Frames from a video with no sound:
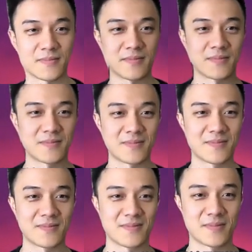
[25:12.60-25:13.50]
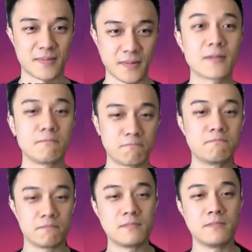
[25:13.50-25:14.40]

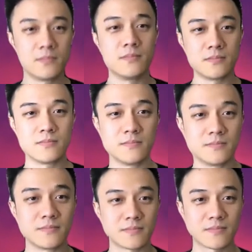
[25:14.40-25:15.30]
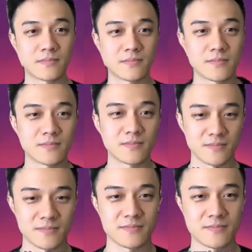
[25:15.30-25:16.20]

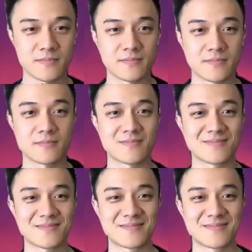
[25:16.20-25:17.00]
[no speech]